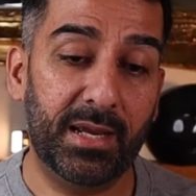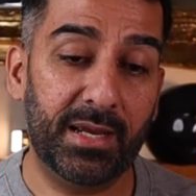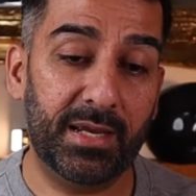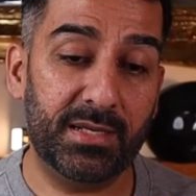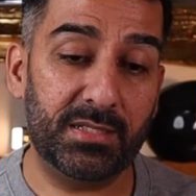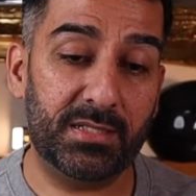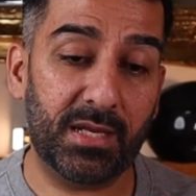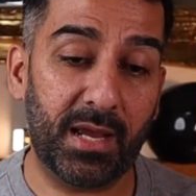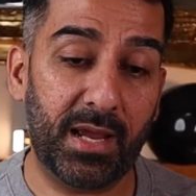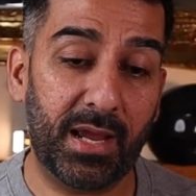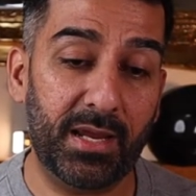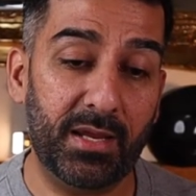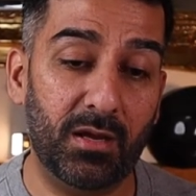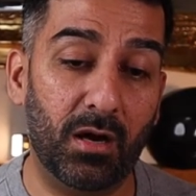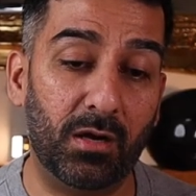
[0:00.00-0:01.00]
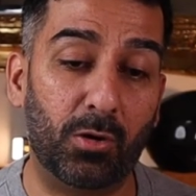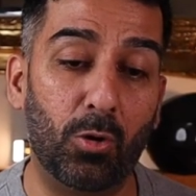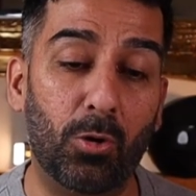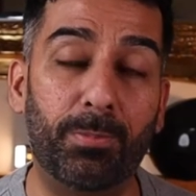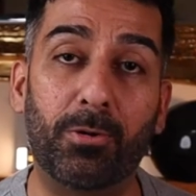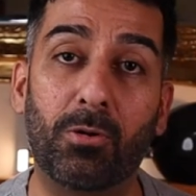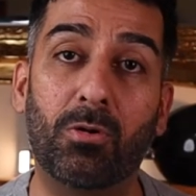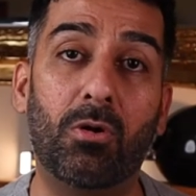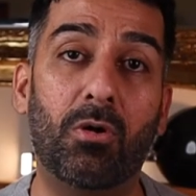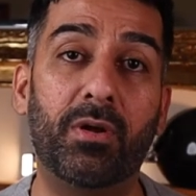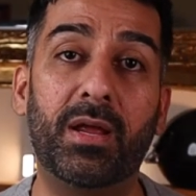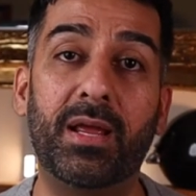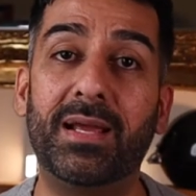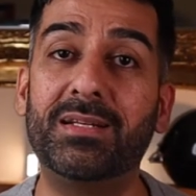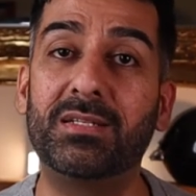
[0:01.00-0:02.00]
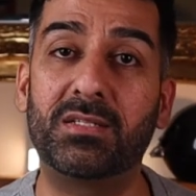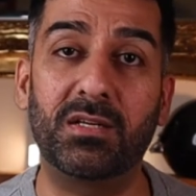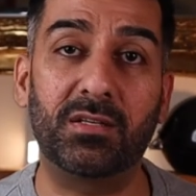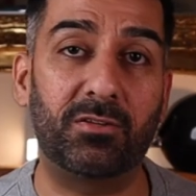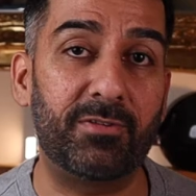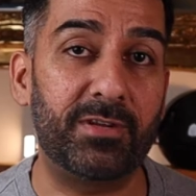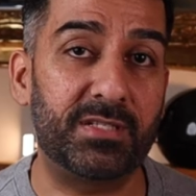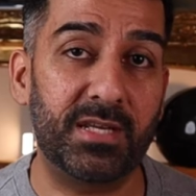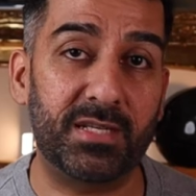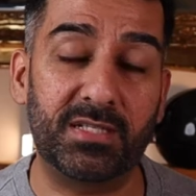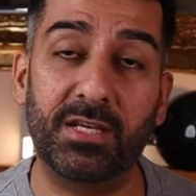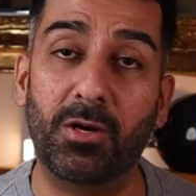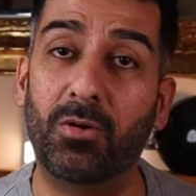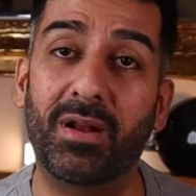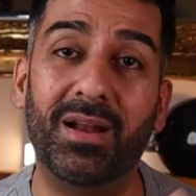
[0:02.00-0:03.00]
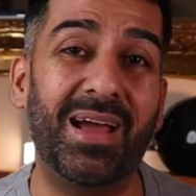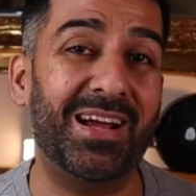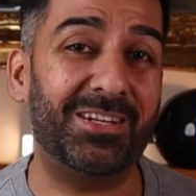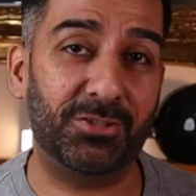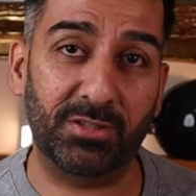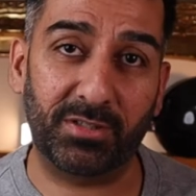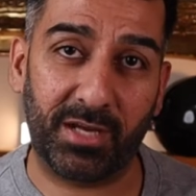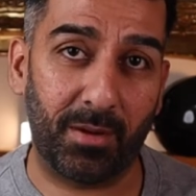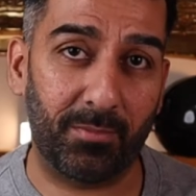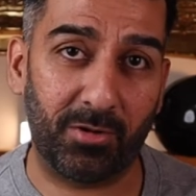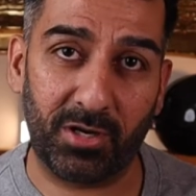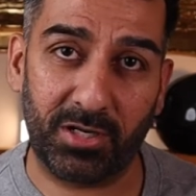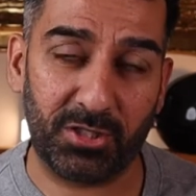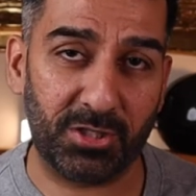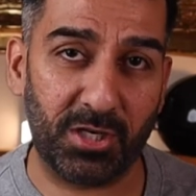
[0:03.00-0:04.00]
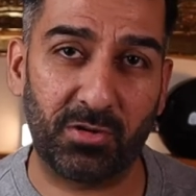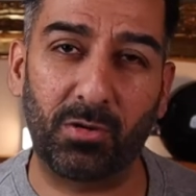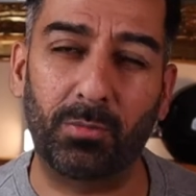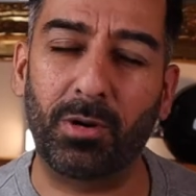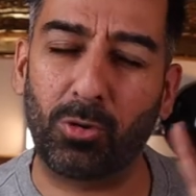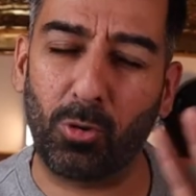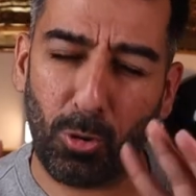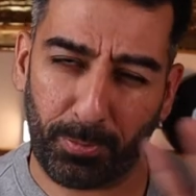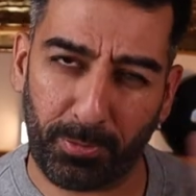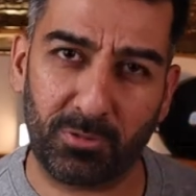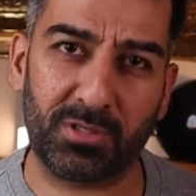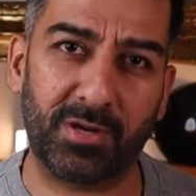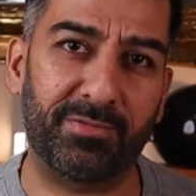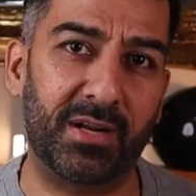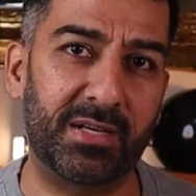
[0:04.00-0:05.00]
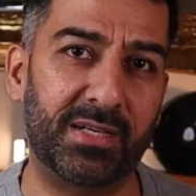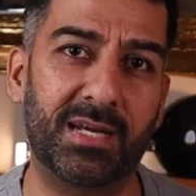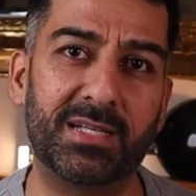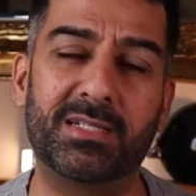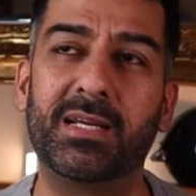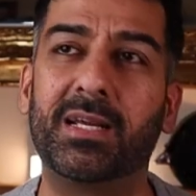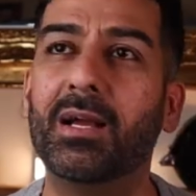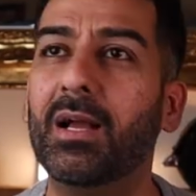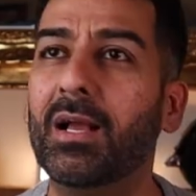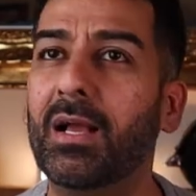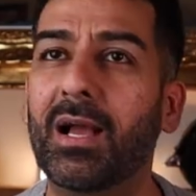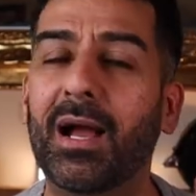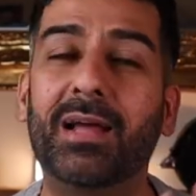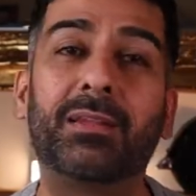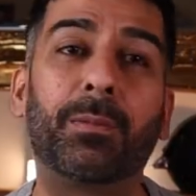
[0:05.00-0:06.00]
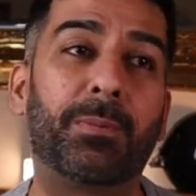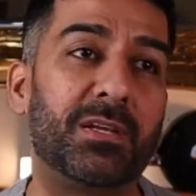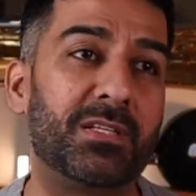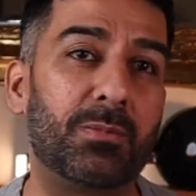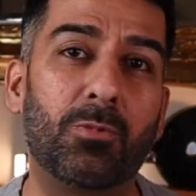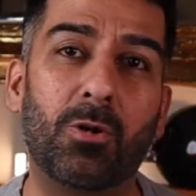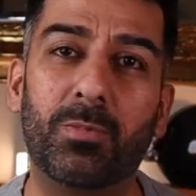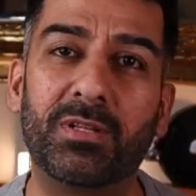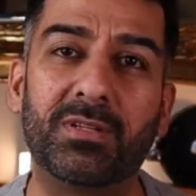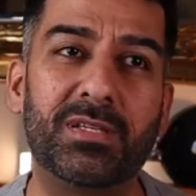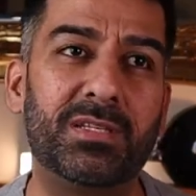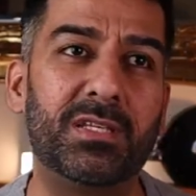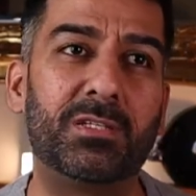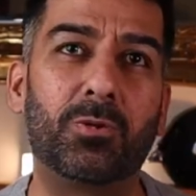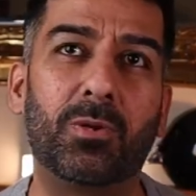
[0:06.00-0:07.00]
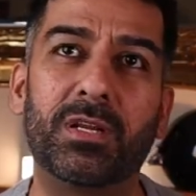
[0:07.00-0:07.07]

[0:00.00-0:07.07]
is a GoPro or an Insta360 or an action camera in general, but GoPros are fantastic. At the present moment, this is